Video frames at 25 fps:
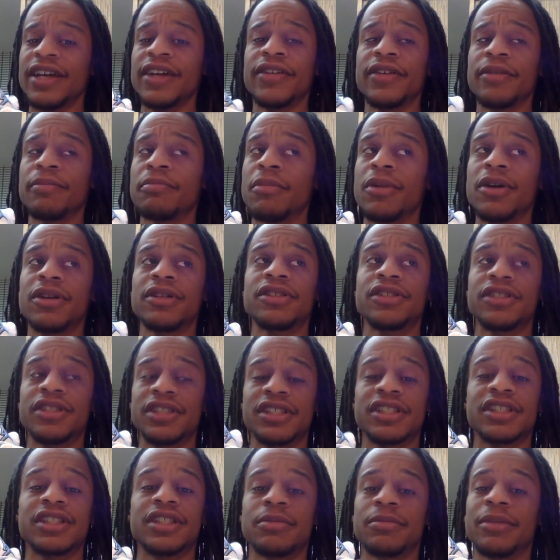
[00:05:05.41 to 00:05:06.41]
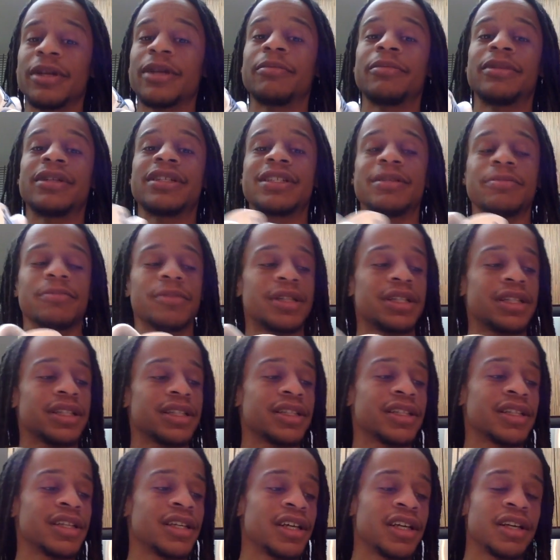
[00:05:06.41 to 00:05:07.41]
March is going to be a busy month.
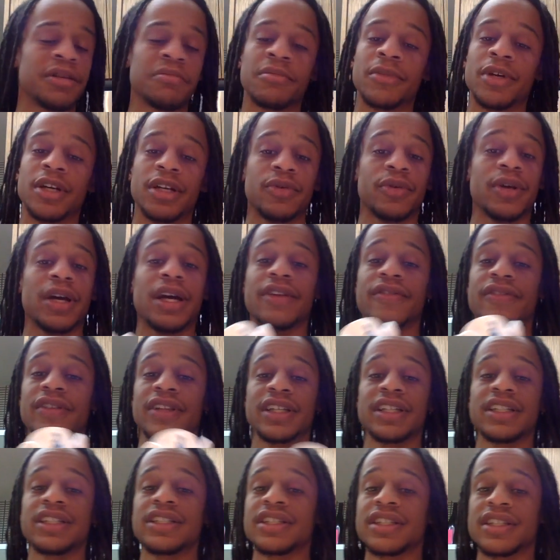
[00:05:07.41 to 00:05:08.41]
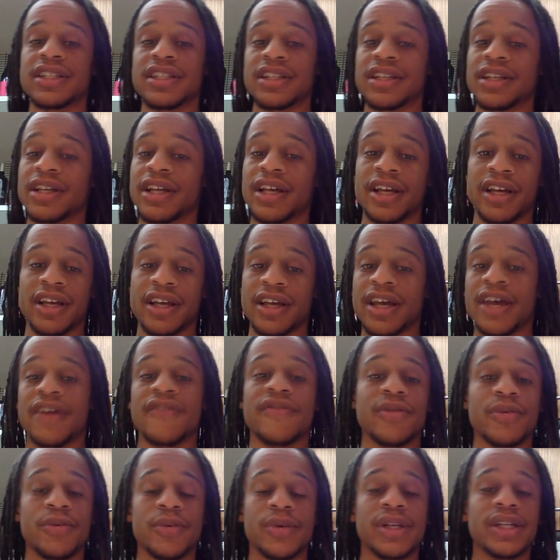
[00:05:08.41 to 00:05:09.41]
We got to release
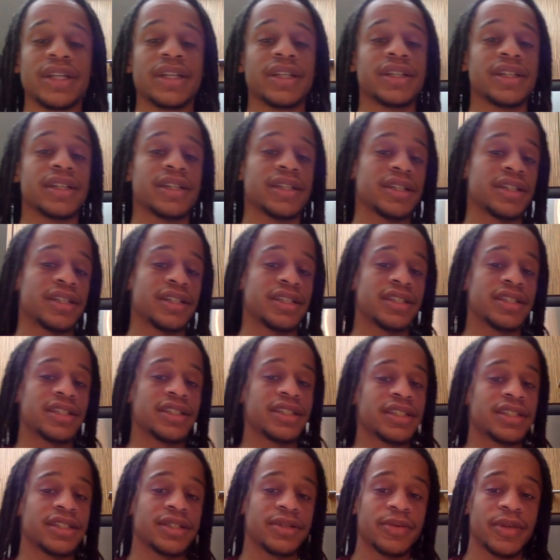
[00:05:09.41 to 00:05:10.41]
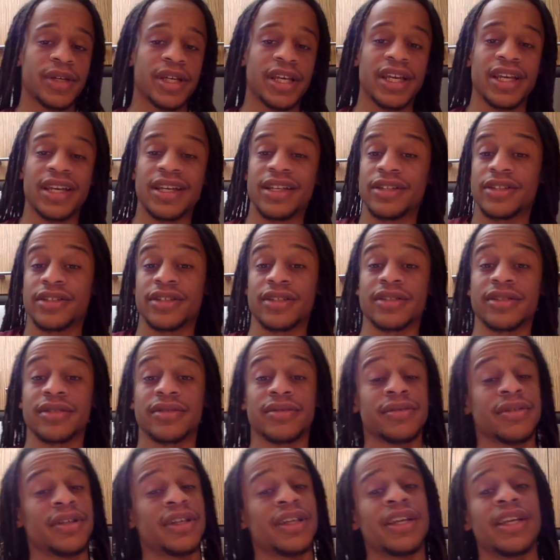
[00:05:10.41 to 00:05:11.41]
every weekend. So
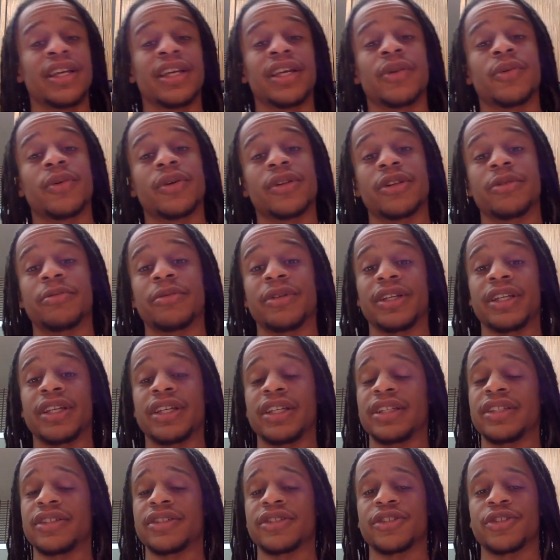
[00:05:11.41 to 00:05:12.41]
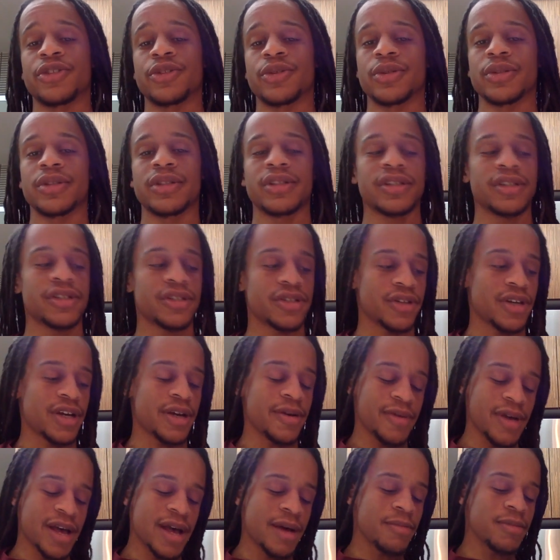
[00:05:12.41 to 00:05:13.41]
whether it be Yeezy or Jordan,
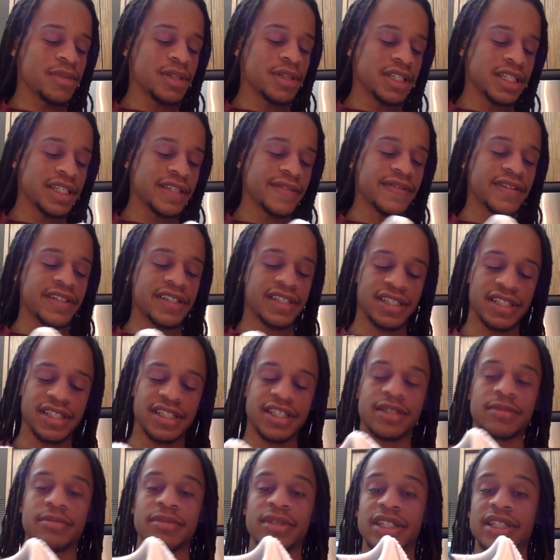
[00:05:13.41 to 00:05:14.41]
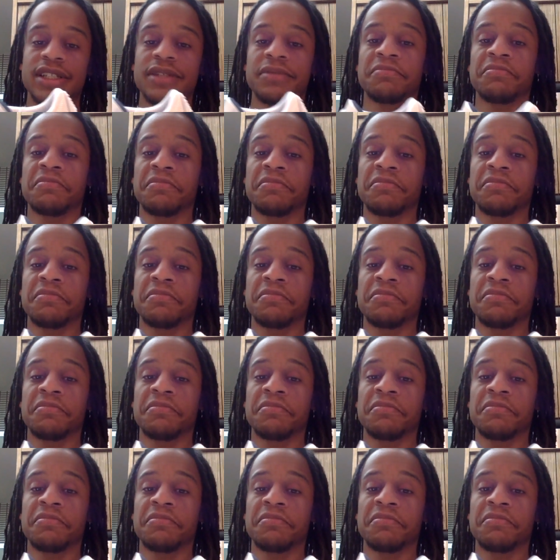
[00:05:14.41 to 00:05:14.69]
so I believe this is going to be